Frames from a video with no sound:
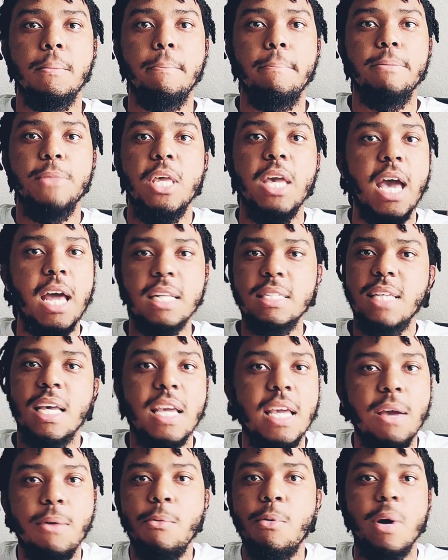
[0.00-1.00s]
you got to
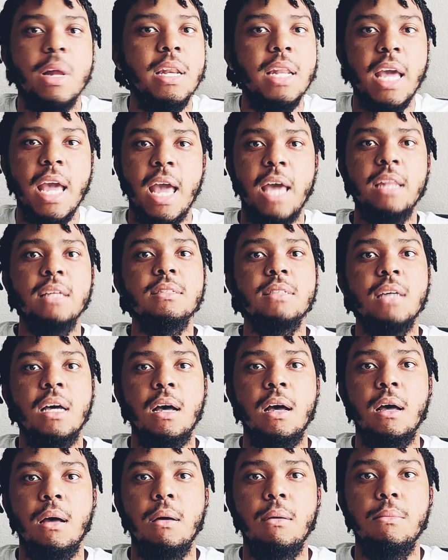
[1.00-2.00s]
take it one day at a
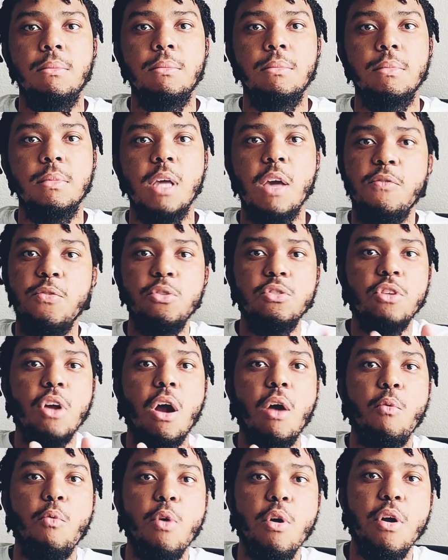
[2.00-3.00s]
time. If you
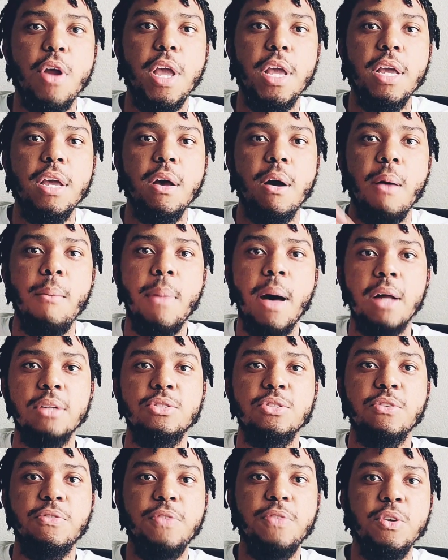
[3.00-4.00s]
start worrying about
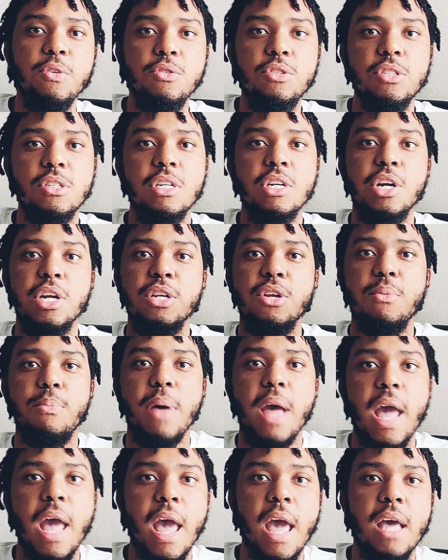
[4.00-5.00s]
your future and your
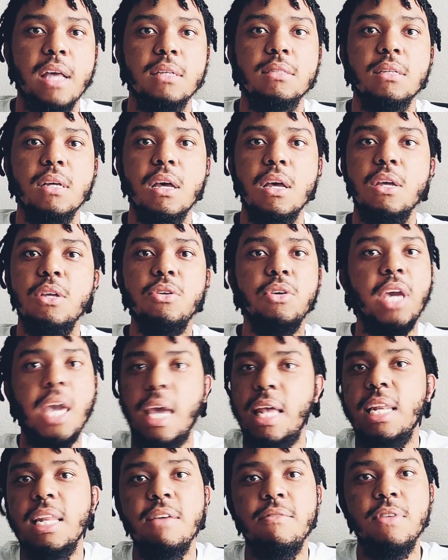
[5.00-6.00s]
past, you
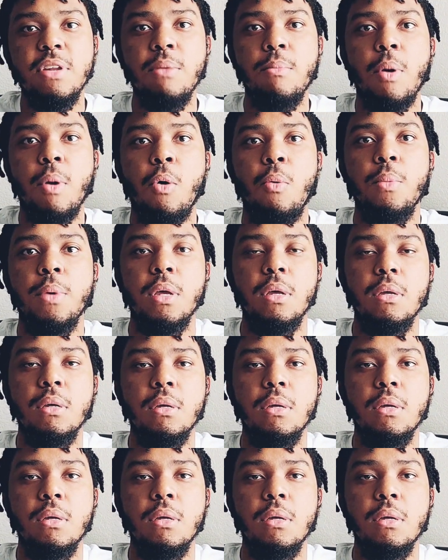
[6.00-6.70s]
can't live in the moment.